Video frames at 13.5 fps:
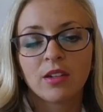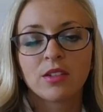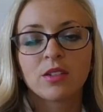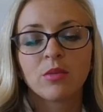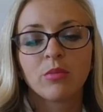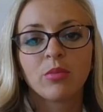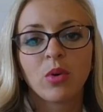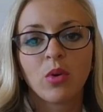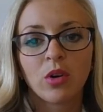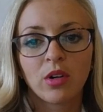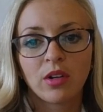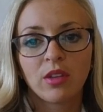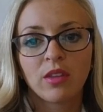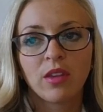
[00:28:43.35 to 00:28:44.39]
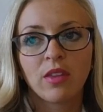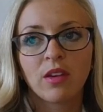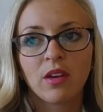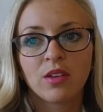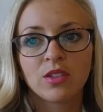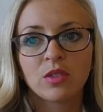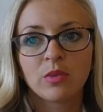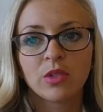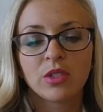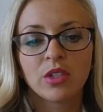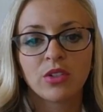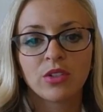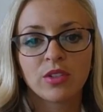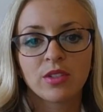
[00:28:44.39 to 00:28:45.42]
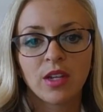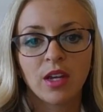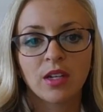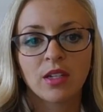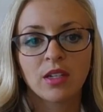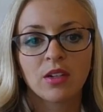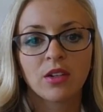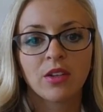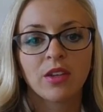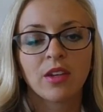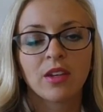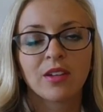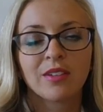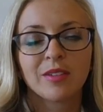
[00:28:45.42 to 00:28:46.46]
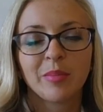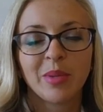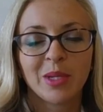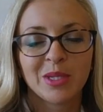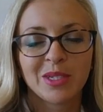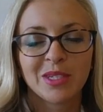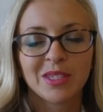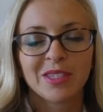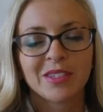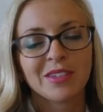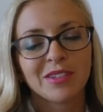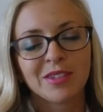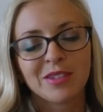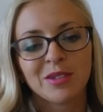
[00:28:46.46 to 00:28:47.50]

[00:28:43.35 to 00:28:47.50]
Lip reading: is important that the customers understand, or the businesses,